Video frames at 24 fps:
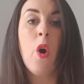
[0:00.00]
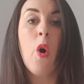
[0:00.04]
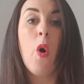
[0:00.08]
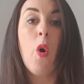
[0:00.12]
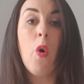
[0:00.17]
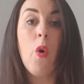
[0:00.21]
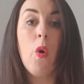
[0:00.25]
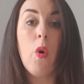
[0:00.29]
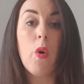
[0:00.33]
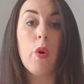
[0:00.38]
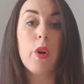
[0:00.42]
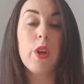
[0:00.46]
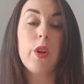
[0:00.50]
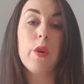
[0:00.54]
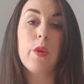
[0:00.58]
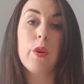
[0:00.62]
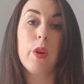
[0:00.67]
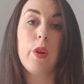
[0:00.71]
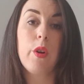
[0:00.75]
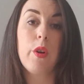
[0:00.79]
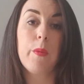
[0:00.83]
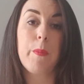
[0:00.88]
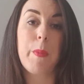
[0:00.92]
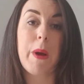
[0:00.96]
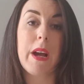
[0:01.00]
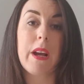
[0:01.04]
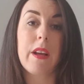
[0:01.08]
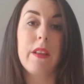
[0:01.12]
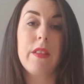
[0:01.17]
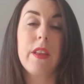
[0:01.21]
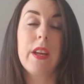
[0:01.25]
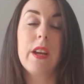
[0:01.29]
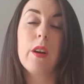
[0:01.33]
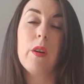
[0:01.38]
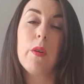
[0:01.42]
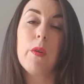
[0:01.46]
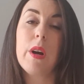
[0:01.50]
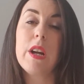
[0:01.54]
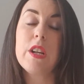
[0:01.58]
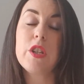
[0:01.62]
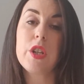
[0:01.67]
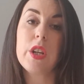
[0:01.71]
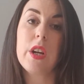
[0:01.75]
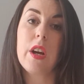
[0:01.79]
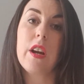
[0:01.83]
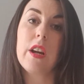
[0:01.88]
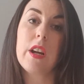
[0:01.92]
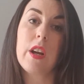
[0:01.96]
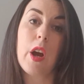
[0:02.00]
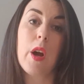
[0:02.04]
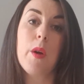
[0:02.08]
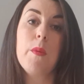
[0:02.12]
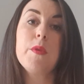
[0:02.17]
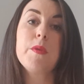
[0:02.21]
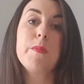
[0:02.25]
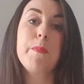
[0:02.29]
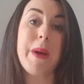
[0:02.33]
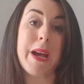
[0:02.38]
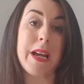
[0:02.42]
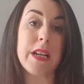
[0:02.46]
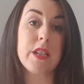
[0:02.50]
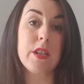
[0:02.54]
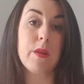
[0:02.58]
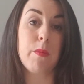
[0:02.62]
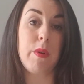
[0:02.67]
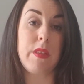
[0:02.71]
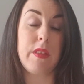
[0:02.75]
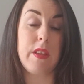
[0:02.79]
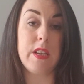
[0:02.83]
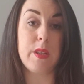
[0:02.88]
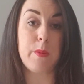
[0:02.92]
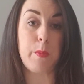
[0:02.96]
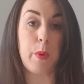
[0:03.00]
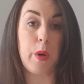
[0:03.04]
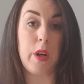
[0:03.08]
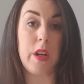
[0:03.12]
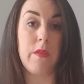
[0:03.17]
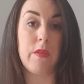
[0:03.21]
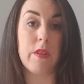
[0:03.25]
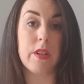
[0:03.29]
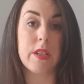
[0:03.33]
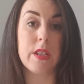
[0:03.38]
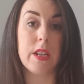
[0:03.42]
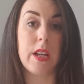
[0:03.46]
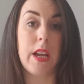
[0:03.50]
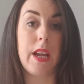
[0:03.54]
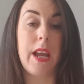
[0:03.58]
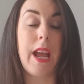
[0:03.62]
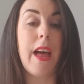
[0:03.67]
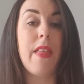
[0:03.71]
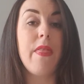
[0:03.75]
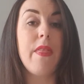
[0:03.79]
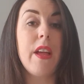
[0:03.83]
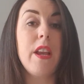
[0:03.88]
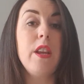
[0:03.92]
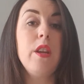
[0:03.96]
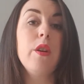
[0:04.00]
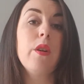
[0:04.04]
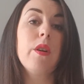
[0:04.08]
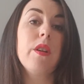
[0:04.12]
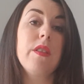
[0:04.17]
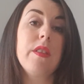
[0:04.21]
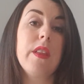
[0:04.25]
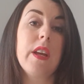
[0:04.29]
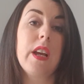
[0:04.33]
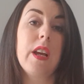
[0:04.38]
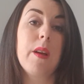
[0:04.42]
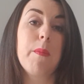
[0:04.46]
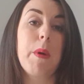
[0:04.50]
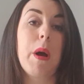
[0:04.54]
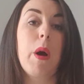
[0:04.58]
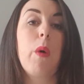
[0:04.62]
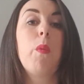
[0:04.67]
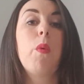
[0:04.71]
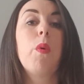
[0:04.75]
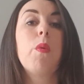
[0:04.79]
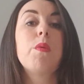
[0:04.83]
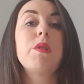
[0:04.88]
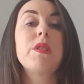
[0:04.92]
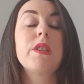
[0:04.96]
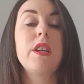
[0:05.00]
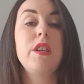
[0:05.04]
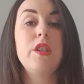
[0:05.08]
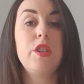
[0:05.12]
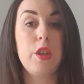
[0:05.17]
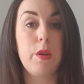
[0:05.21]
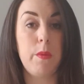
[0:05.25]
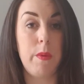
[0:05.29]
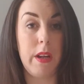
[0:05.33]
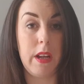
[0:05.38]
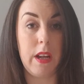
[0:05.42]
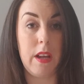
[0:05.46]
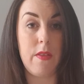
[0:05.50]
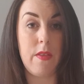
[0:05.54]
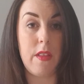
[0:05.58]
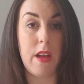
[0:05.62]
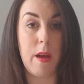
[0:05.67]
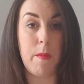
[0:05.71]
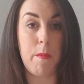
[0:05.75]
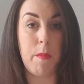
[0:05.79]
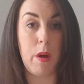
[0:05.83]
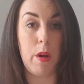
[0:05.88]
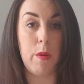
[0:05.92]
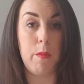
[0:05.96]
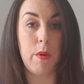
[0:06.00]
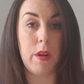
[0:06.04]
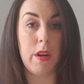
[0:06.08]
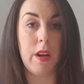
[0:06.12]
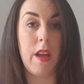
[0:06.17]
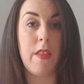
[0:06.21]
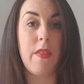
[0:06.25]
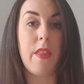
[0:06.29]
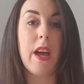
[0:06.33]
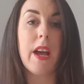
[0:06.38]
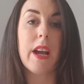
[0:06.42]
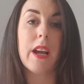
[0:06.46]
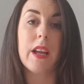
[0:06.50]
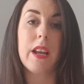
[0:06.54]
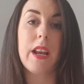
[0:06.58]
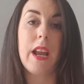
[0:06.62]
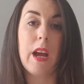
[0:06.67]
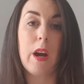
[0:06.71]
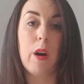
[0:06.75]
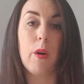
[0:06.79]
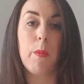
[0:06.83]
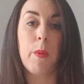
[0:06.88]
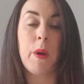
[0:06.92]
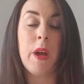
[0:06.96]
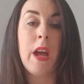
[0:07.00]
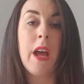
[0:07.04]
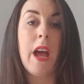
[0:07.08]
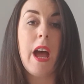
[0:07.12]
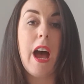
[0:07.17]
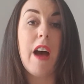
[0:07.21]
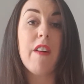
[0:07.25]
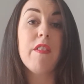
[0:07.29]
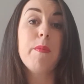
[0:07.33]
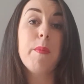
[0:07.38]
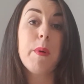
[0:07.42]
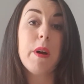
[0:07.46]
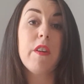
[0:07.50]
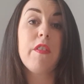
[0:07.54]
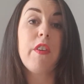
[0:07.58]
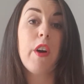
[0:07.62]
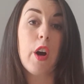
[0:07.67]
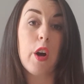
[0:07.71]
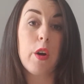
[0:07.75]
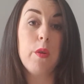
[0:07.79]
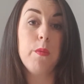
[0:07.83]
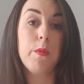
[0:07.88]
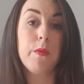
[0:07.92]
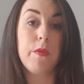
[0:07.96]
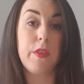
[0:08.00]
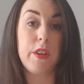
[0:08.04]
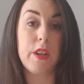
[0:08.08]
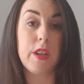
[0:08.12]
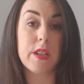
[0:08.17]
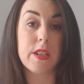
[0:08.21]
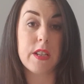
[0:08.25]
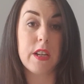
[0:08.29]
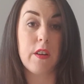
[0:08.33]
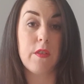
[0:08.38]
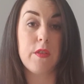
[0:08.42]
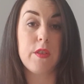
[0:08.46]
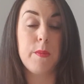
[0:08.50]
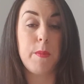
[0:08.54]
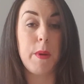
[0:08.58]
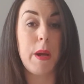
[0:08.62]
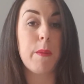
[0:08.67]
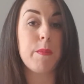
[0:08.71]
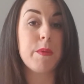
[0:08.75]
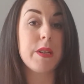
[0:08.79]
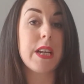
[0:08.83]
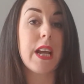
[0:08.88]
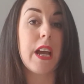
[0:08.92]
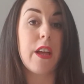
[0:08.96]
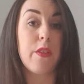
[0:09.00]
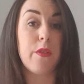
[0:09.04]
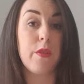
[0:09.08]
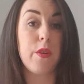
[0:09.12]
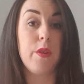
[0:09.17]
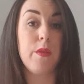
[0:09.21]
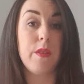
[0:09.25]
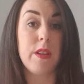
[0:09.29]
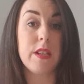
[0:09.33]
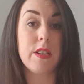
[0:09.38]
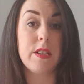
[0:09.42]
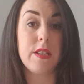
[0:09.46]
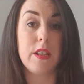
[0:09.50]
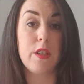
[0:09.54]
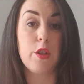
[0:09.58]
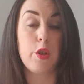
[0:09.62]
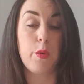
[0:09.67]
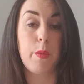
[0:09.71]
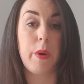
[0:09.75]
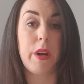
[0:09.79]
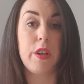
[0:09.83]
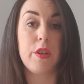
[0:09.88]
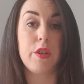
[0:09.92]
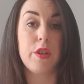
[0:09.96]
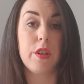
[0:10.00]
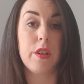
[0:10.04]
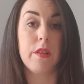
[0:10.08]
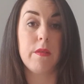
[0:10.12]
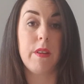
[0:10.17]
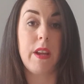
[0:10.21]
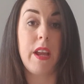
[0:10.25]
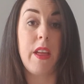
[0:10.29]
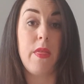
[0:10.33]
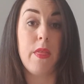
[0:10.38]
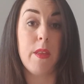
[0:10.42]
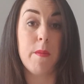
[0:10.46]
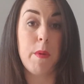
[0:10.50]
Or you can look back and think, oh, actually, I coped better with this previously. And then you can think about what was I doing in that moment. And that can help have a bit of hope for yourself to be able to get through this situation in the